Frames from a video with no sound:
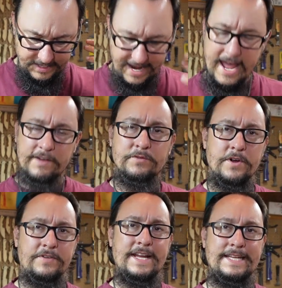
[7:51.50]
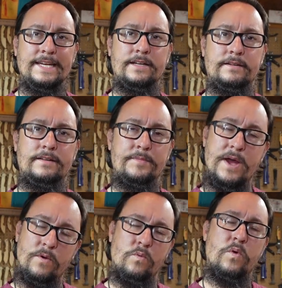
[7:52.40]
I have a rough idea
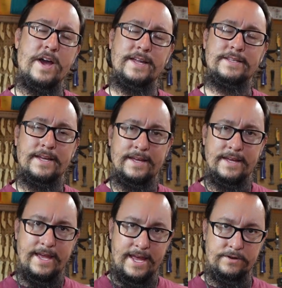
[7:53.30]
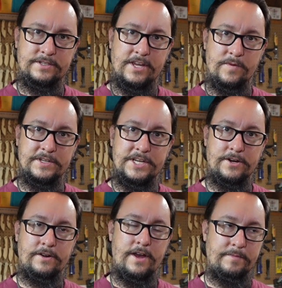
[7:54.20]
about what handle scale
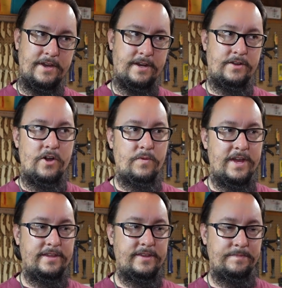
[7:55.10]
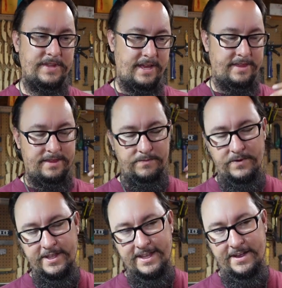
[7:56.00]
material I'm going to go with. Uh, the
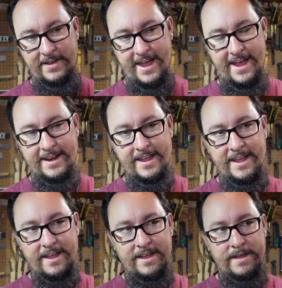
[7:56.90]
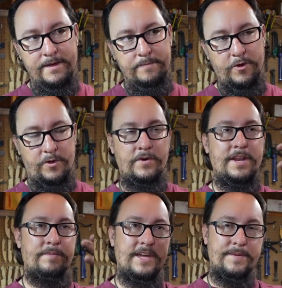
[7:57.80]
one that I've had, or the one
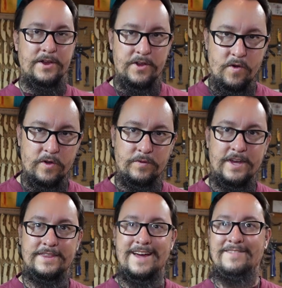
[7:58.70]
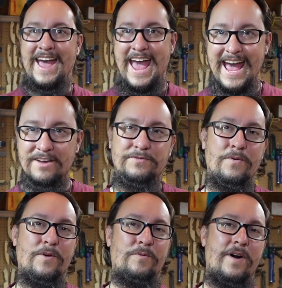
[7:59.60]
that I'm thinking about going with, I've had
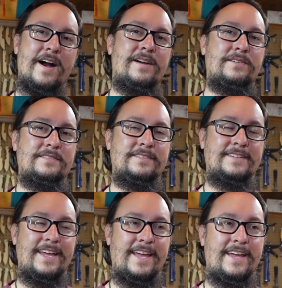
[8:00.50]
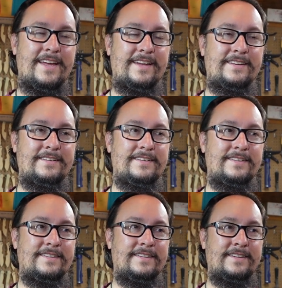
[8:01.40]
for a while, and
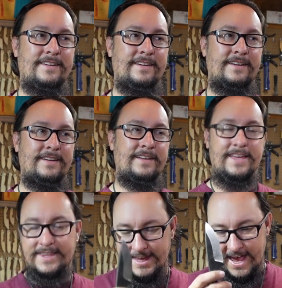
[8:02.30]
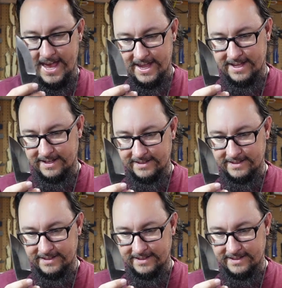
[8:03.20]
think